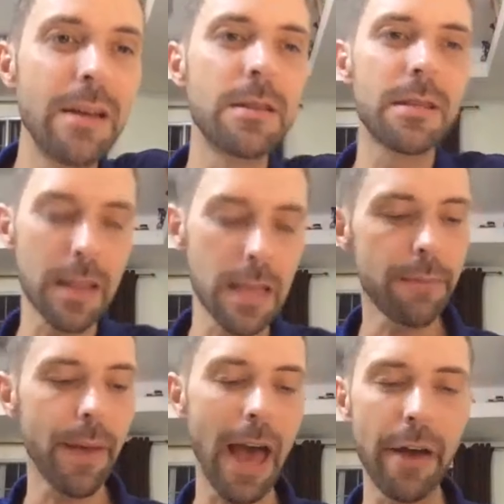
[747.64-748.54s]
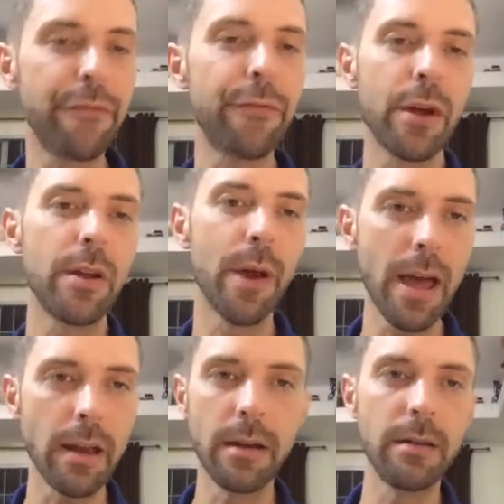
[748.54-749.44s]
sleep, have free
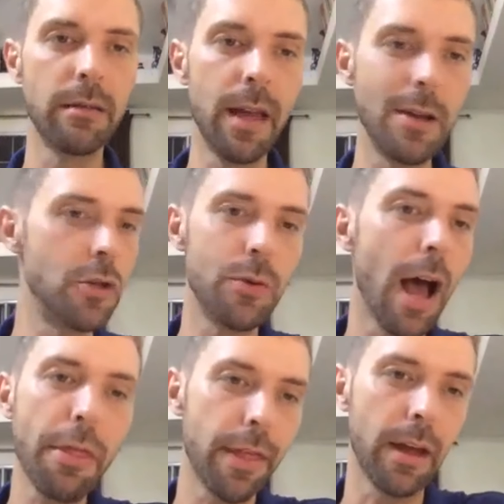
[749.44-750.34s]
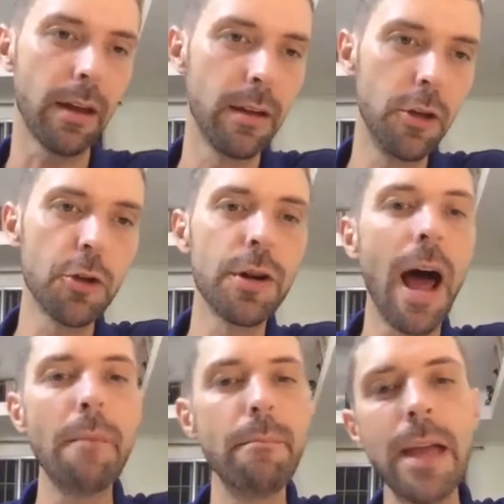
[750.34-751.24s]
rent, and do nothing. You're
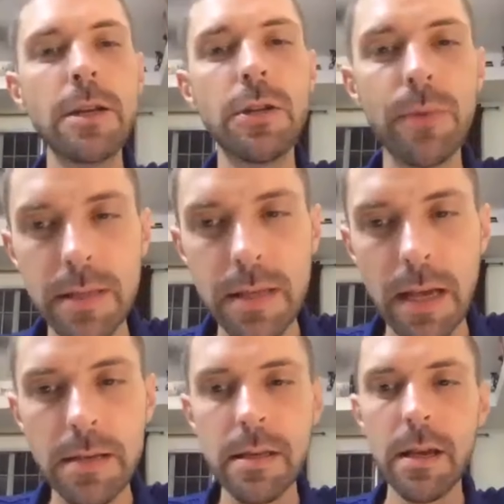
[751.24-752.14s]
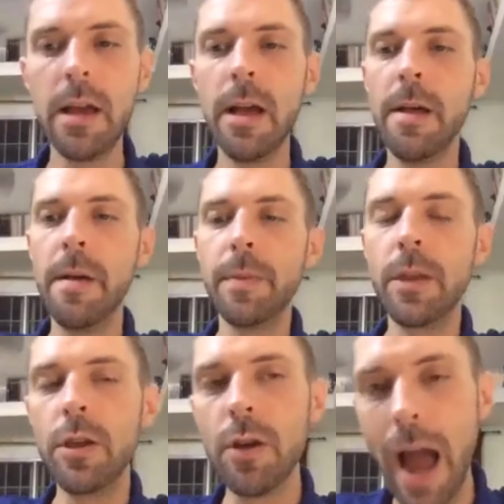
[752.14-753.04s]
not made to exist.
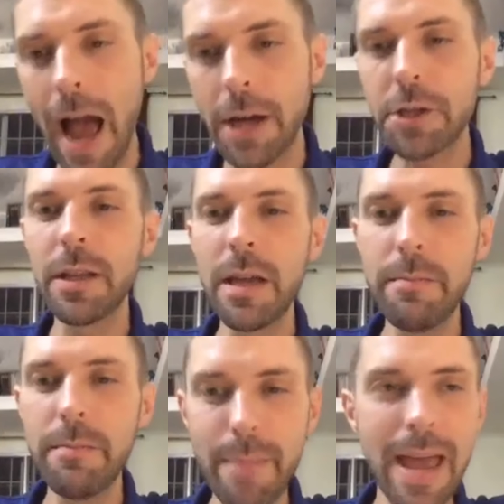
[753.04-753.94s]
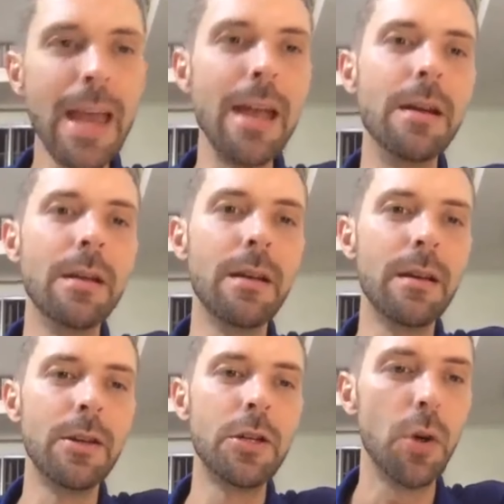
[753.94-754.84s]
You're actually made
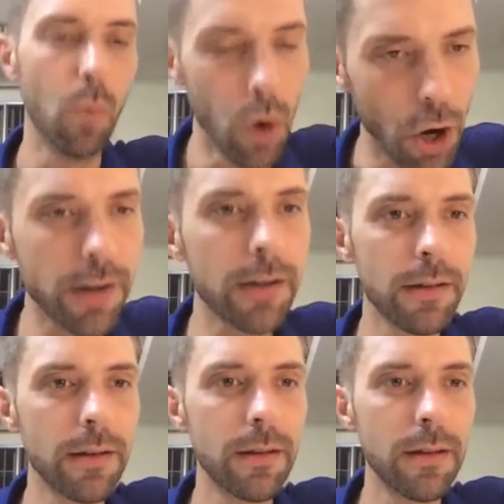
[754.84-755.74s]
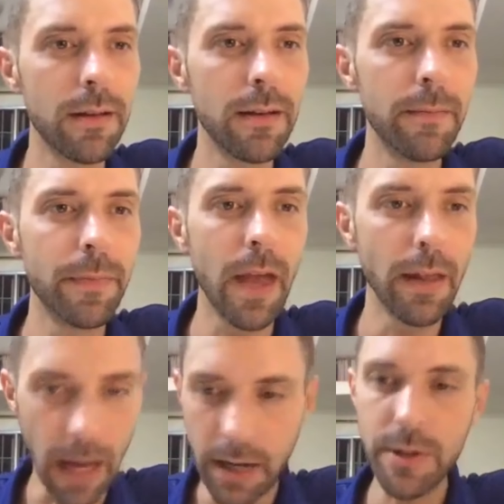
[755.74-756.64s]
to work.
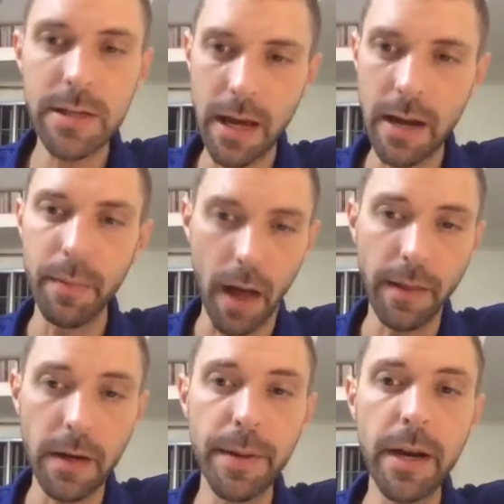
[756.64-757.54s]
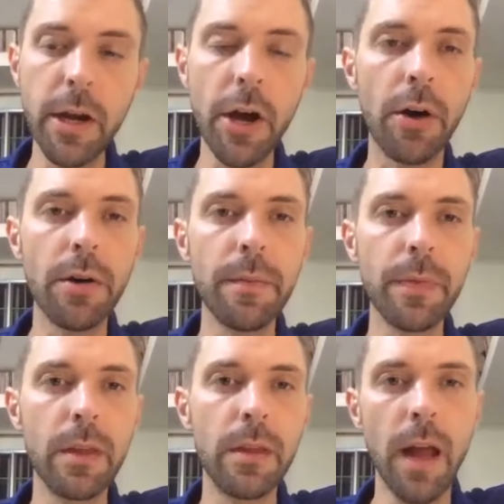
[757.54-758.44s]
And like we said a little bit ago,
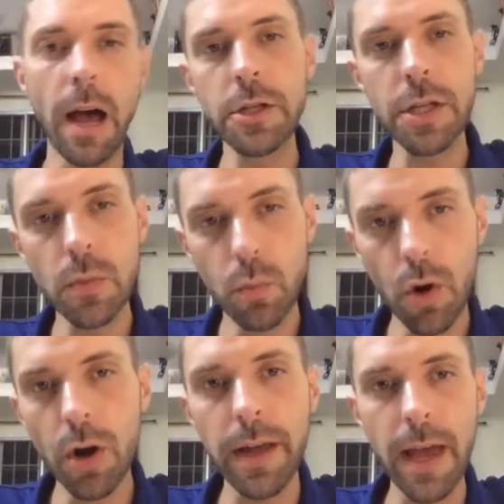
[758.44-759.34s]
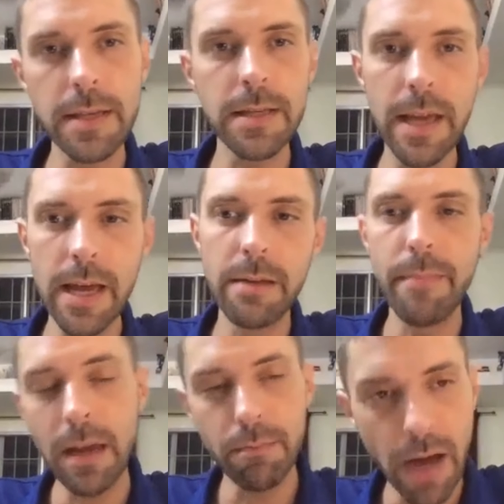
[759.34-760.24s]
not just work as in
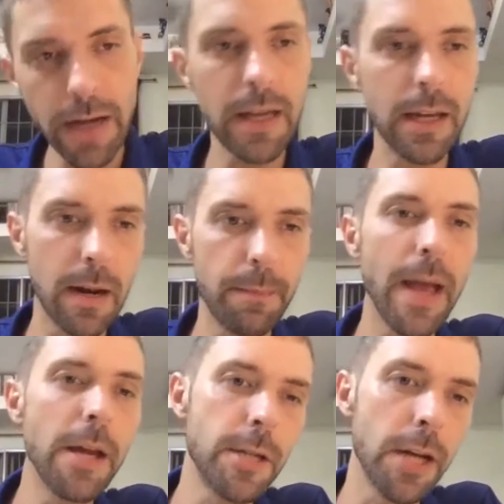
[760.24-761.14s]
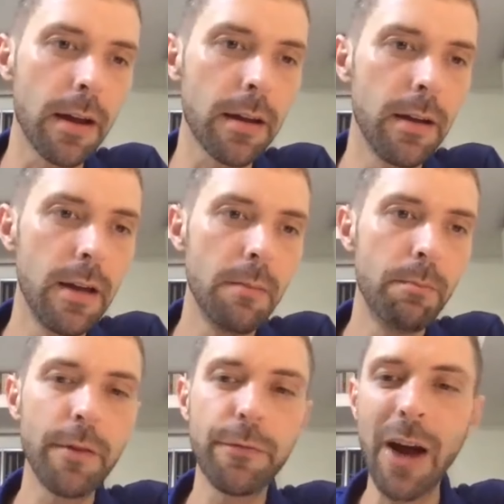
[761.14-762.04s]
make money and get a paycheck,
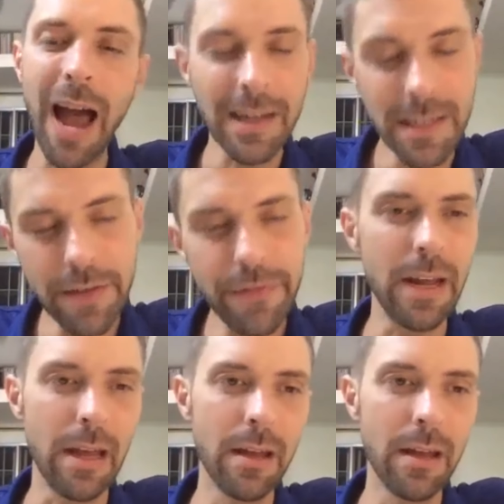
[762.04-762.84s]
but for activity.